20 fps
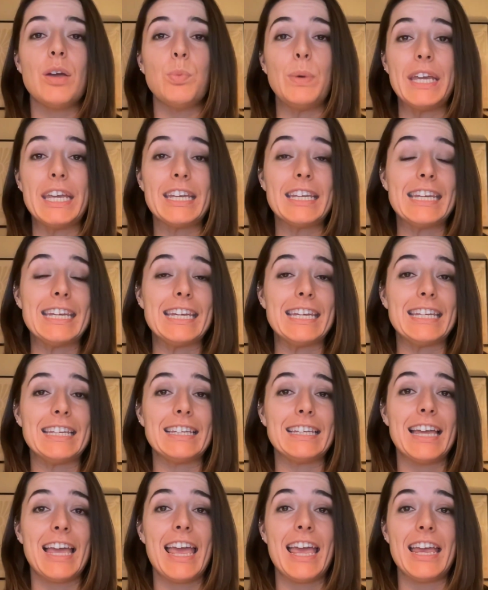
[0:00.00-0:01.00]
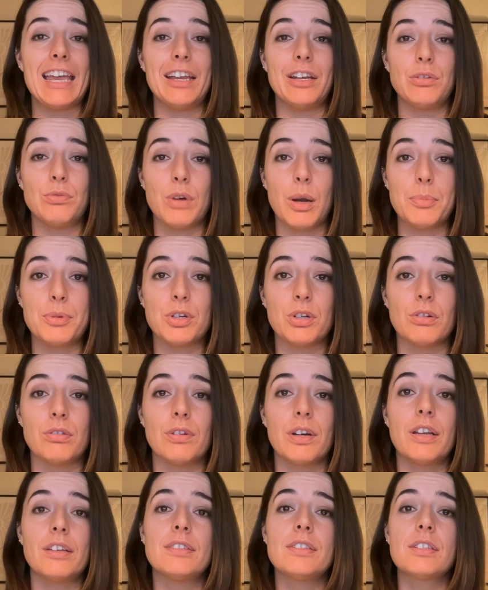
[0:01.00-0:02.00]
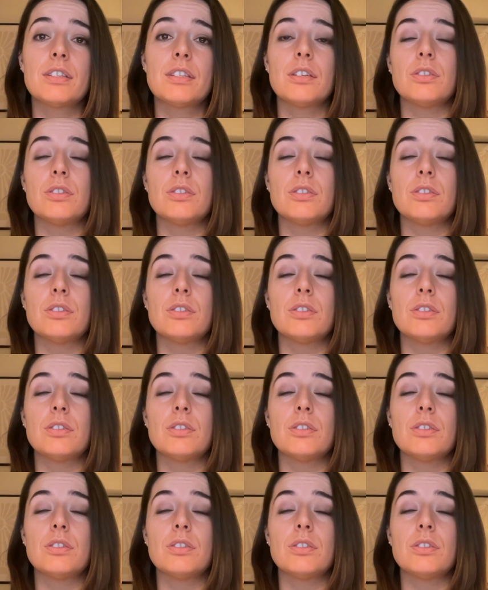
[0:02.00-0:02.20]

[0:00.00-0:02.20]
weakening and rupture risk.